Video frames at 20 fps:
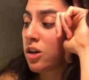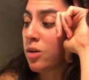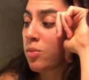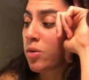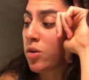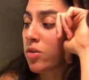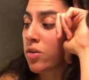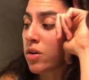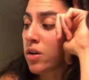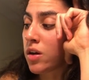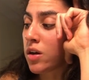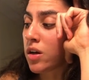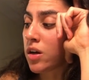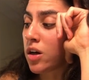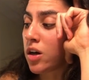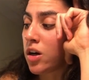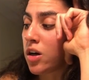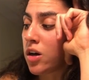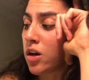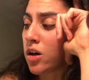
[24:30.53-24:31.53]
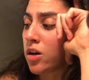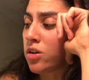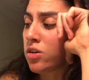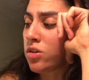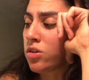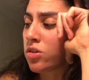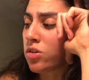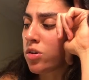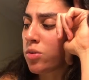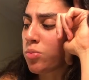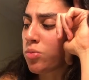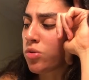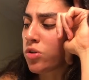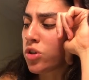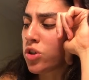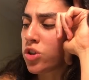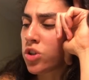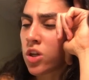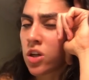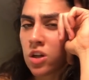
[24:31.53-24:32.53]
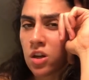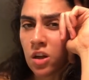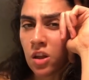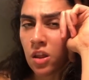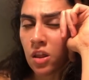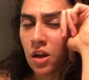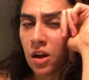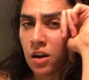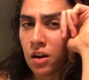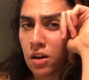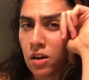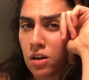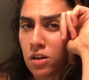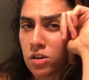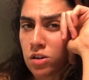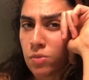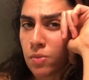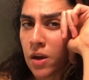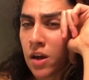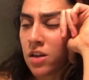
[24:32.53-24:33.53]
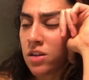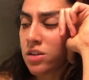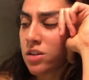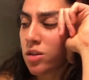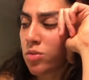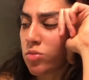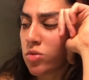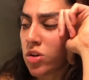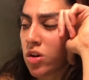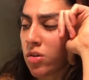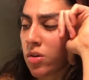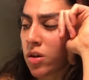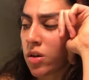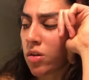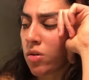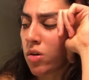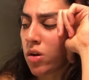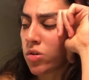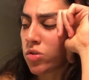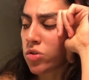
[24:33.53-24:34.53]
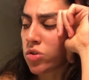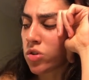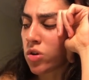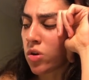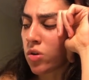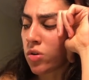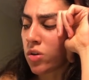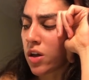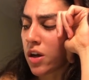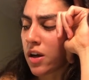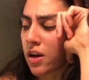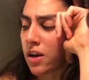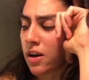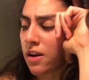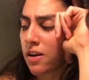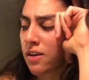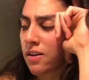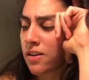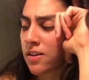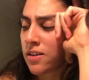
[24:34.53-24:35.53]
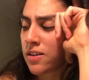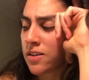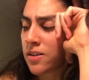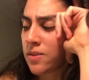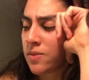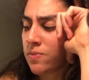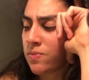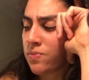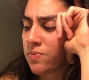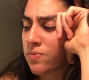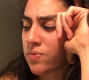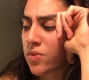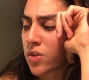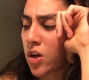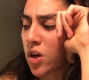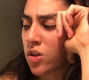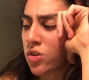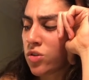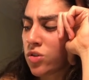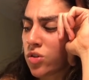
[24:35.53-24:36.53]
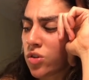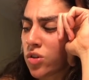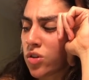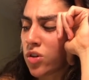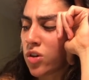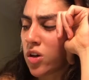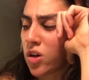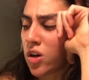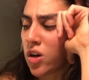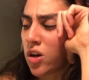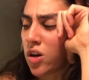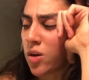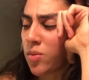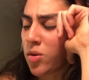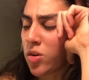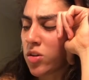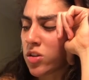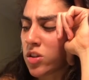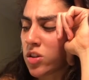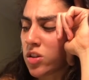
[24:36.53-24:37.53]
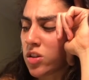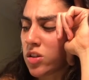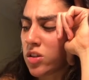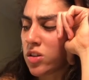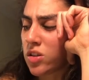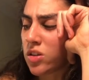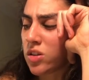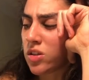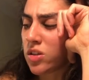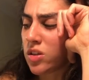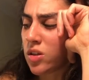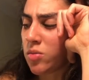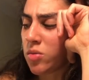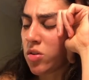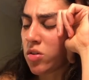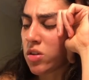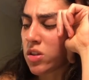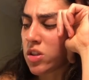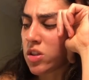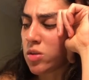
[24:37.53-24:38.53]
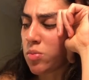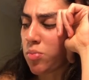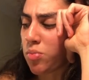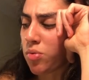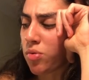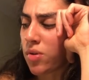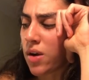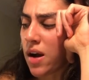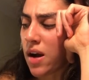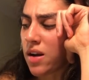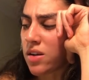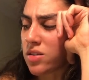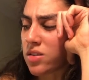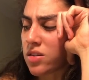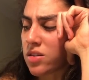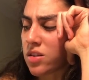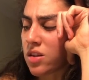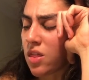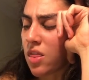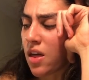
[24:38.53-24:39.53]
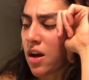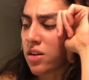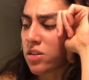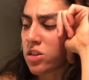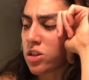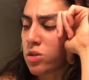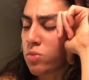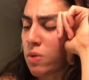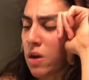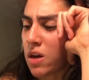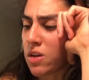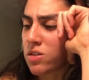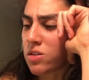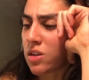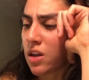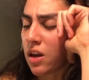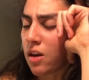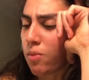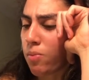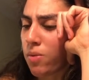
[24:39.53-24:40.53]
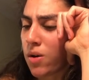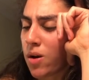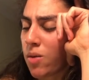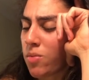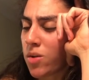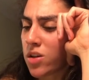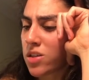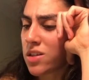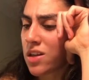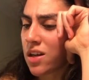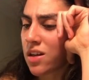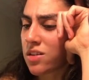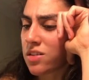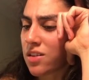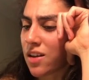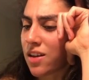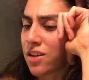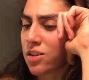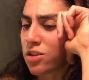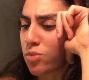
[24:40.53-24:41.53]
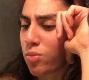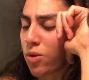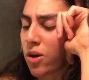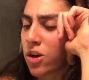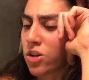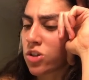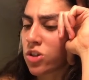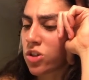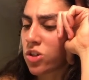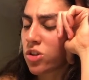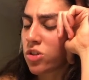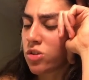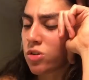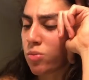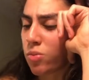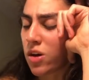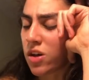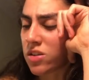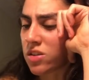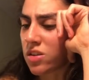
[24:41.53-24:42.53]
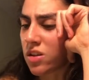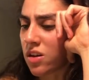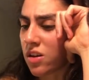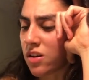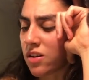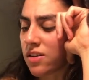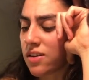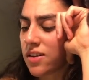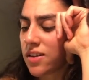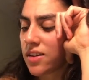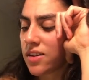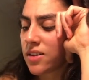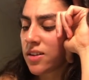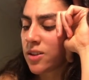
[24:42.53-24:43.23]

I'm hearing underappreciated in that space. I'm hearing though also like under, I'm hearing depressed in that space. Like, but I'm not saying it as like depressed in a,